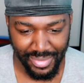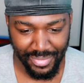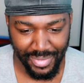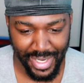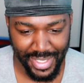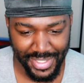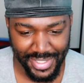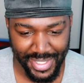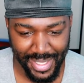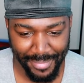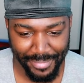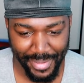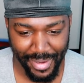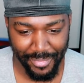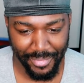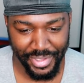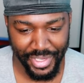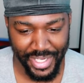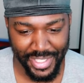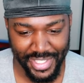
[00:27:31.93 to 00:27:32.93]
Why stop
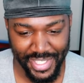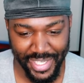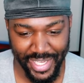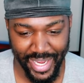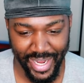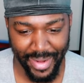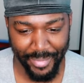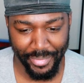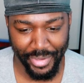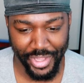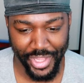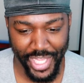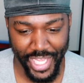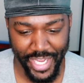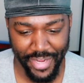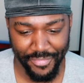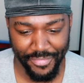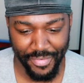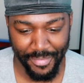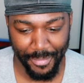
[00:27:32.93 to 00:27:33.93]
there when you can see
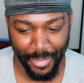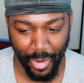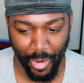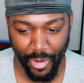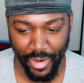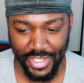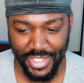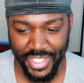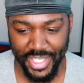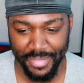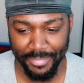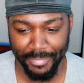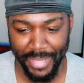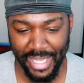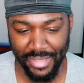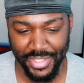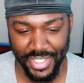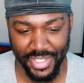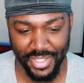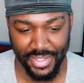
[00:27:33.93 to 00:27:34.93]
everything from Arctic
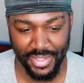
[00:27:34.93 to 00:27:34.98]
Mountain?